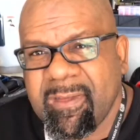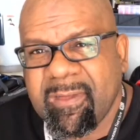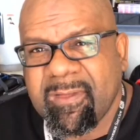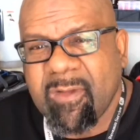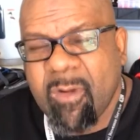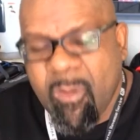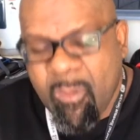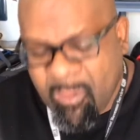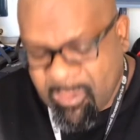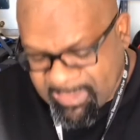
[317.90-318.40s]

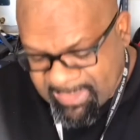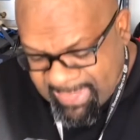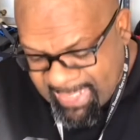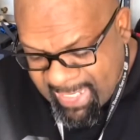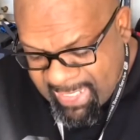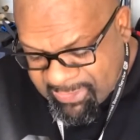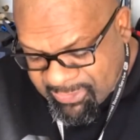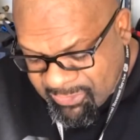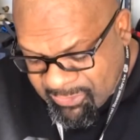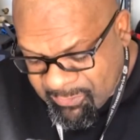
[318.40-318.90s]
oil that
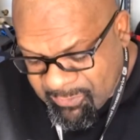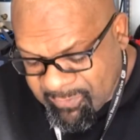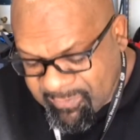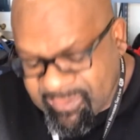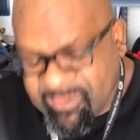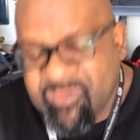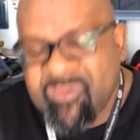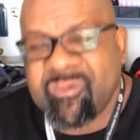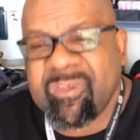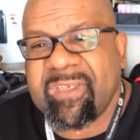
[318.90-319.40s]
I use
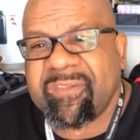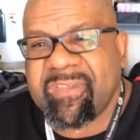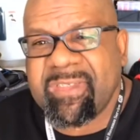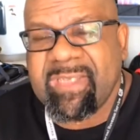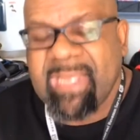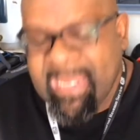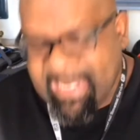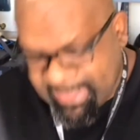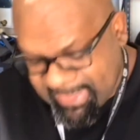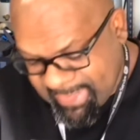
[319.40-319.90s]
is
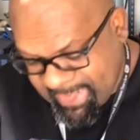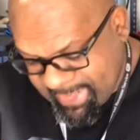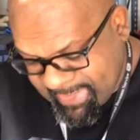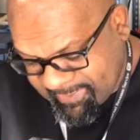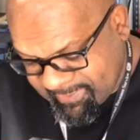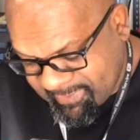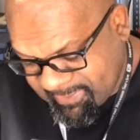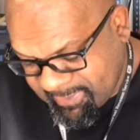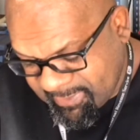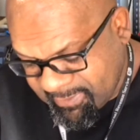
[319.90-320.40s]
Driven
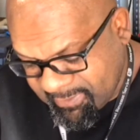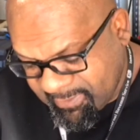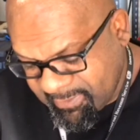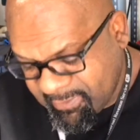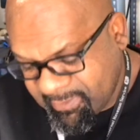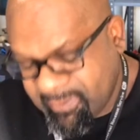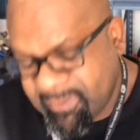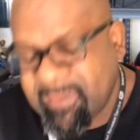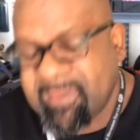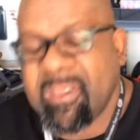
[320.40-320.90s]
LS
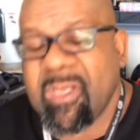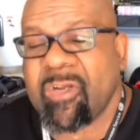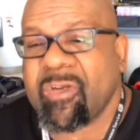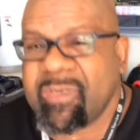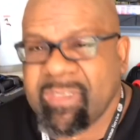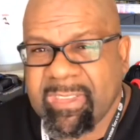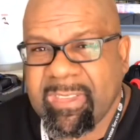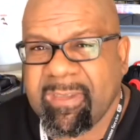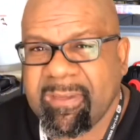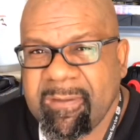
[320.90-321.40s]

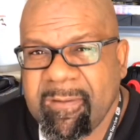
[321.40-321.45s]
30.